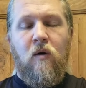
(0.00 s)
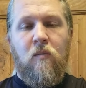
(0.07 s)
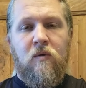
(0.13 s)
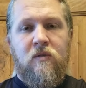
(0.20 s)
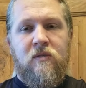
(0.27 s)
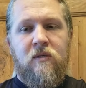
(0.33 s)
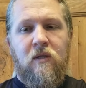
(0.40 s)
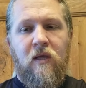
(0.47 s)

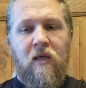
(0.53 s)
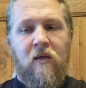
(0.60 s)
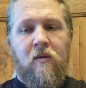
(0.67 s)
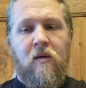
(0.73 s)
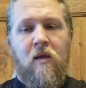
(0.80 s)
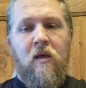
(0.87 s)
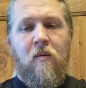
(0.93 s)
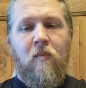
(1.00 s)
sling,
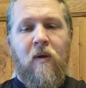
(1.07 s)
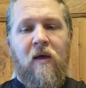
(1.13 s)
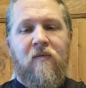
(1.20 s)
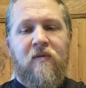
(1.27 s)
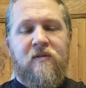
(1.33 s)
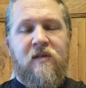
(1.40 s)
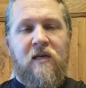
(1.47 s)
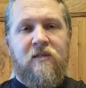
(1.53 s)
but I have
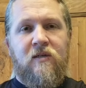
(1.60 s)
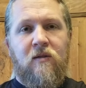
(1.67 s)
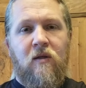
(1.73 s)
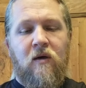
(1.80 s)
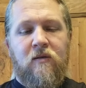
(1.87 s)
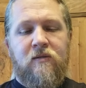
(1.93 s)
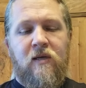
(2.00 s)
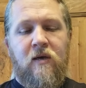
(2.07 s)
this extra
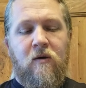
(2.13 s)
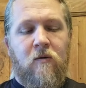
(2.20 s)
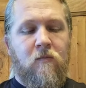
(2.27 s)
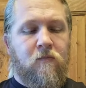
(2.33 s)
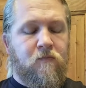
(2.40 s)
long tail.